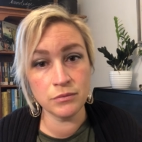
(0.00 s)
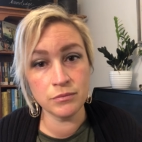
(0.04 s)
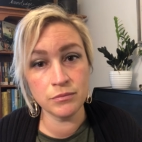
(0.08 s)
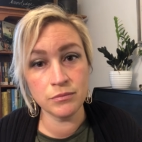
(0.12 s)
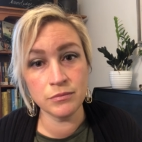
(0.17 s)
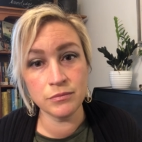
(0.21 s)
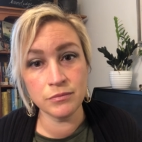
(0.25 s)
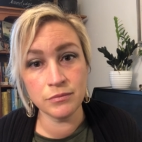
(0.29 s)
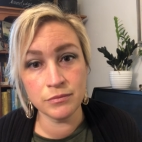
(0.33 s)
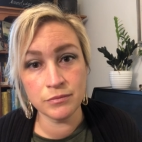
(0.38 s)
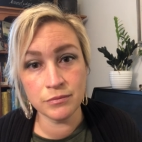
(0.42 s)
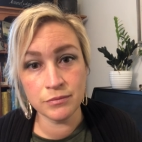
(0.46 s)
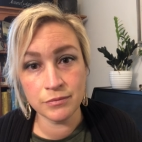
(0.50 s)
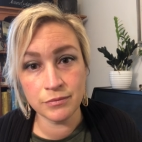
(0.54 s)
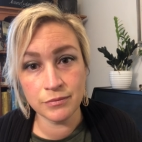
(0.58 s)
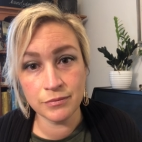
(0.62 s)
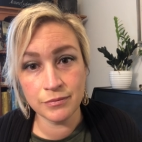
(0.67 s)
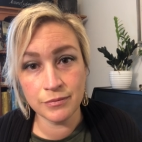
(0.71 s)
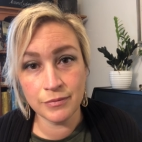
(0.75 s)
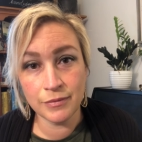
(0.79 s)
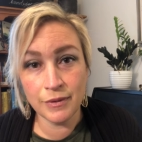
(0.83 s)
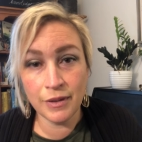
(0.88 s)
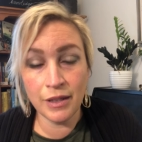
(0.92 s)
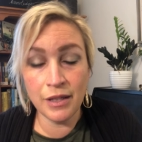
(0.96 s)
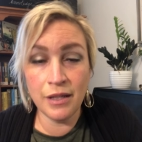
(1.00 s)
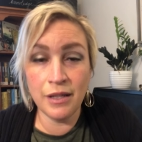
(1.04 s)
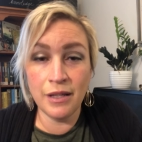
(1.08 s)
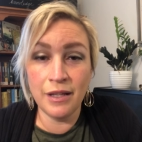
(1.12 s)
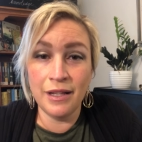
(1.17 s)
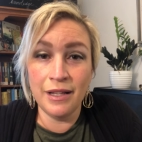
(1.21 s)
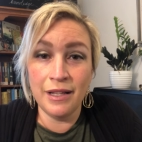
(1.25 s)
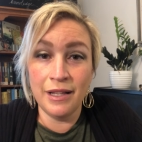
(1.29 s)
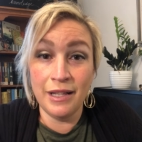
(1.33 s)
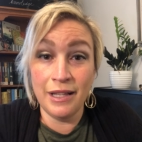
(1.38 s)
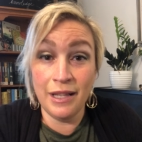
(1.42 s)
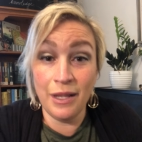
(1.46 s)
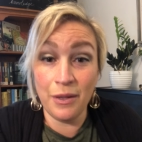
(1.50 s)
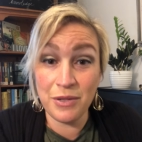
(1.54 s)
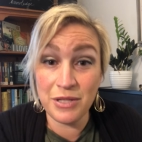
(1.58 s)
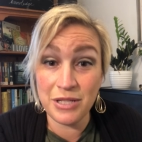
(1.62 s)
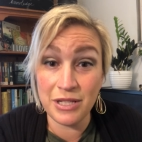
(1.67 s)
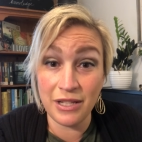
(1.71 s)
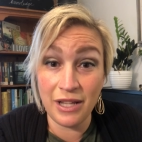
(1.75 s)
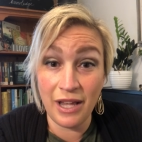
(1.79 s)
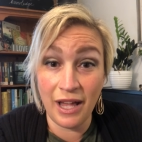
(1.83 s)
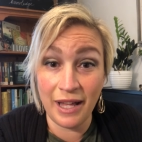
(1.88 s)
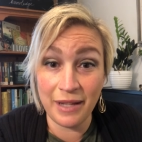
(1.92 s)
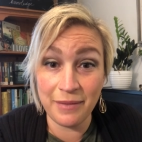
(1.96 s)
That was a
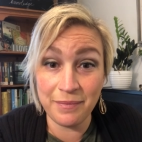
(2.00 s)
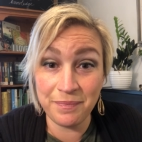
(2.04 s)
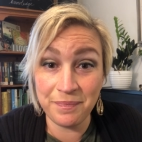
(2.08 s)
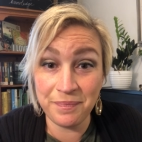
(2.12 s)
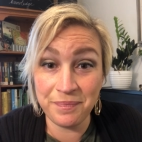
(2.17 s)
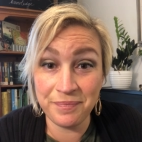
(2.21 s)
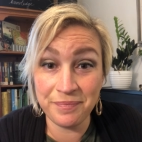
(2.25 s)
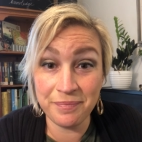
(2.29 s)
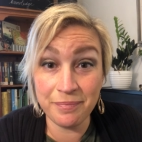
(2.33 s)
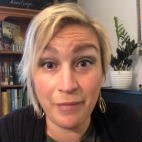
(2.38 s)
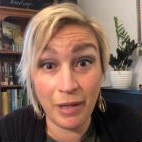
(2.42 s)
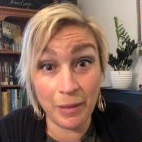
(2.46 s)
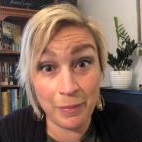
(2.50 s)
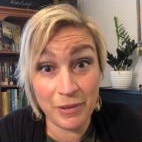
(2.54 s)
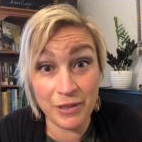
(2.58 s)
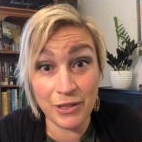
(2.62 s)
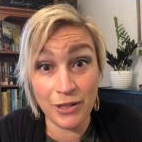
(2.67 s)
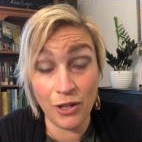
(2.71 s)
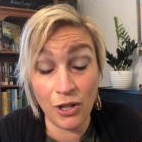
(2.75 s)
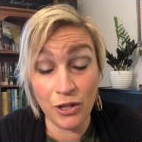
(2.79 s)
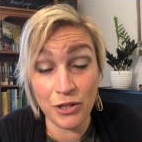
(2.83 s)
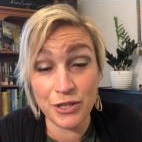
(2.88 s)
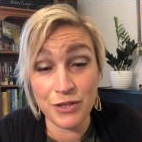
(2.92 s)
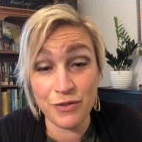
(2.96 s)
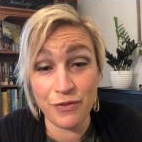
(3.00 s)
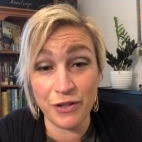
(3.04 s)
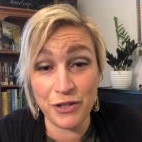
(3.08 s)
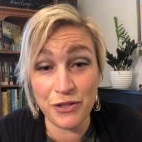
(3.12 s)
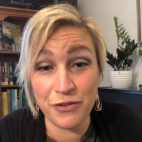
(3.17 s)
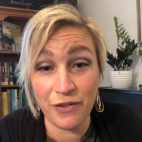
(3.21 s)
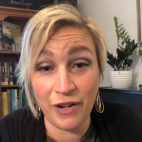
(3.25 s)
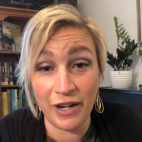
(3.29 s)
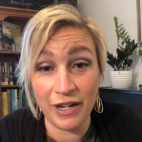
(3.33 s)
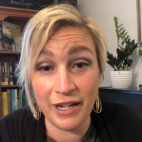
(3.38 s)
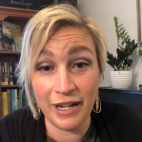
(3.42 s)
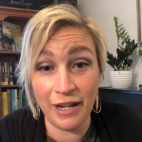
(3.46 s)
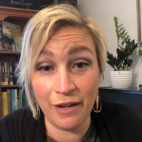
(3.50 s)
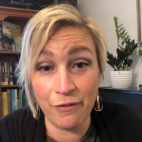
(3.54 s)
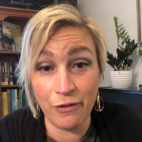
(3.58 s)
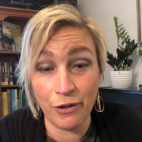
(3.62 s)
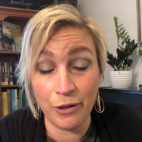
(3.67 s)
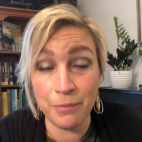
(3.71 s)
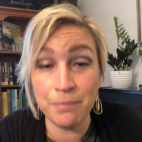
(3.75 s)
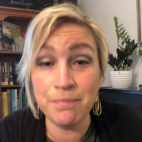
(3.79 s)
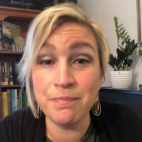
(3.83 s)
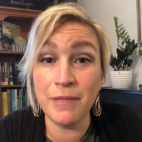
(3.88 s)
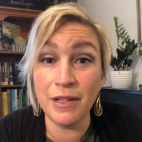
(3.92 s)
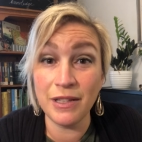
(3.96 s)
lot. Might be the longest Fresh Friday
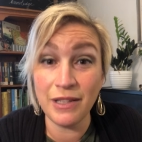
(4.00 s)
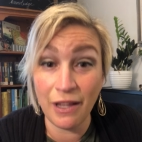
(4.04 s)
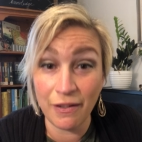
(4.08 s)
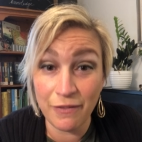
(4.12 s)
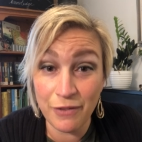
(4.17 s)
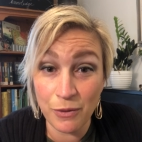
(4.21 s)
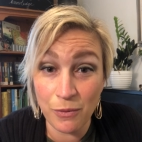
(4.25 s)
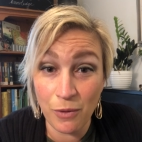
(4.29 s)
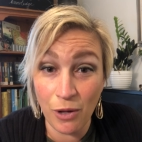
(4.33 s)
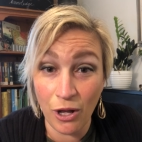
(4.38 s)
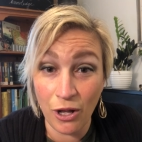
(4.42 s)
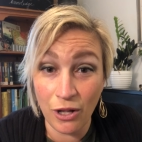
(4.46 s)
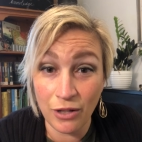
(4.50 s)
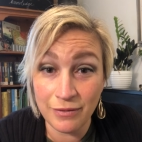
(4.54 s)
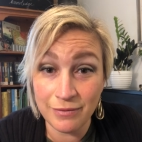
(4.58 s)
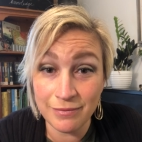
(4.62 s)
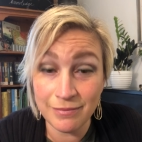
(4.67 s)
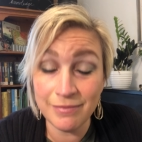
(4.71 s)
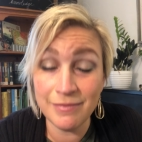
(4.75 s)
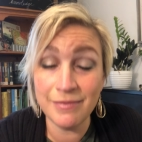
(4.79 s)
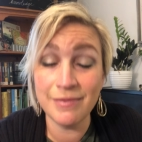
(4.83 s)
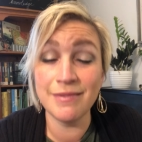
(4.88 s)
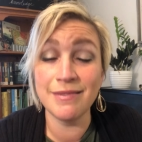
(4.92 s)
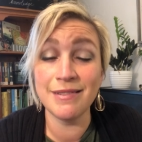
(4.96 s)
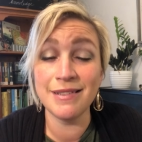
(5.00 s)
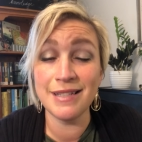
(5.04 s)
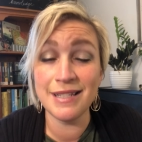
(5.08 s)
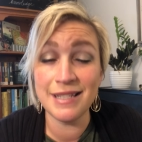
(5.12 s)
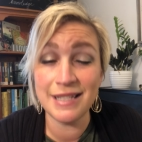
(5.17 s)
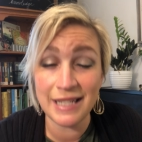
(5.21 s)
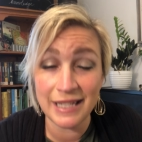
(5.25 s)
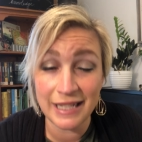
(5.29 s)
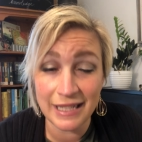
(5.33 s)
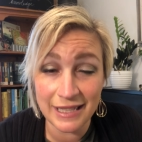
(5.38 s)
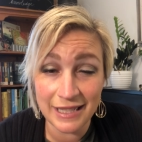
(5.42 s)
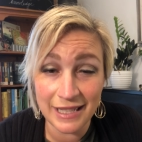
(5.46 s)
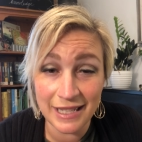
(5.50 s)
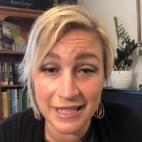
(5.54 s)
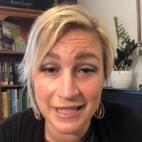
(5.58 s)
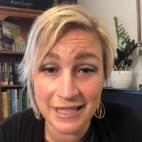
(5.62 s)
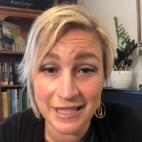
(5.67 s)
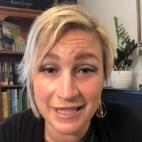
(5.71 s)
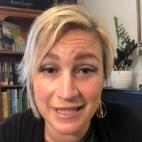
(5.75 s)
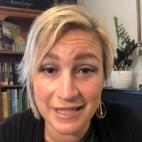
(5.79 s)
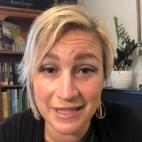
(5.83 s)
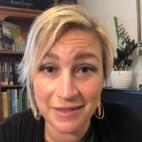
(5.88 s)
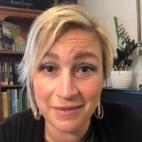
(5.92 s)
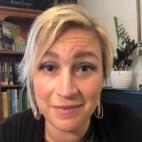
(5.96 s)
ever. Love you all. Sit in
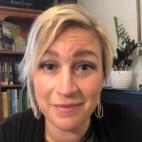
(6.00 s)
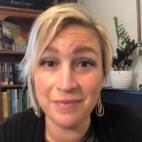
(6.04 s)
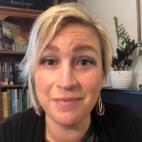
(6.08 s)
this,